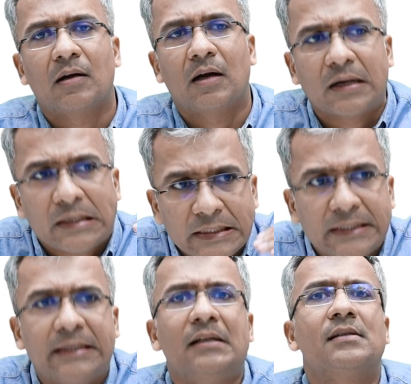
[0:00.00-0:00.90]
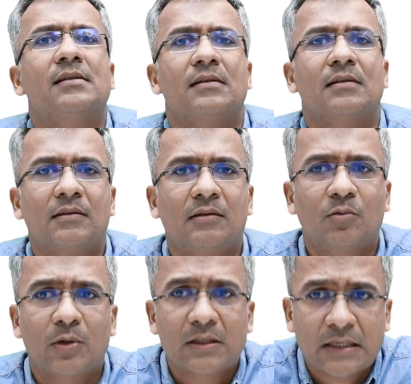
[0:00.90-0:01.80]
on details.
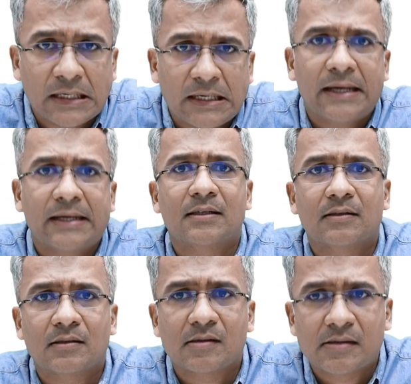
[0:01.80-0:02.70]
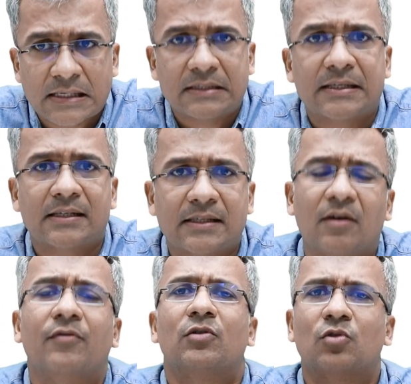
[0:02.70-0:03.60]
What is an index, Sensex, and
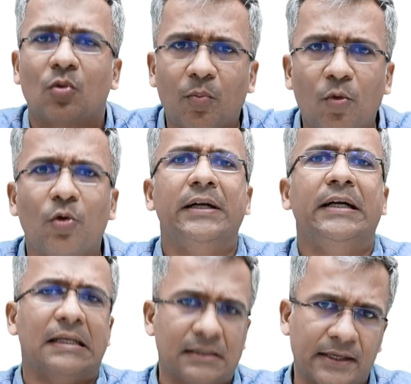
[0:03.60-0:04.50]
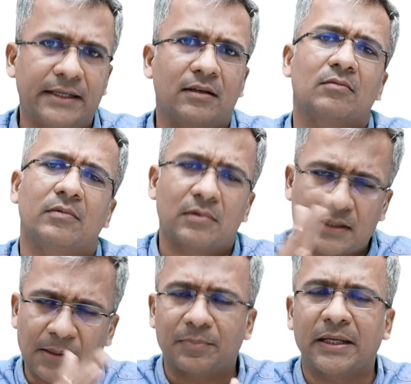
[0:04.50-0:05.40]
after. So more details, right?
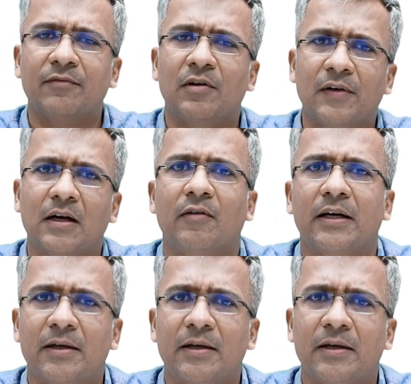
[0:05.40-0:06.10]
Something we will cover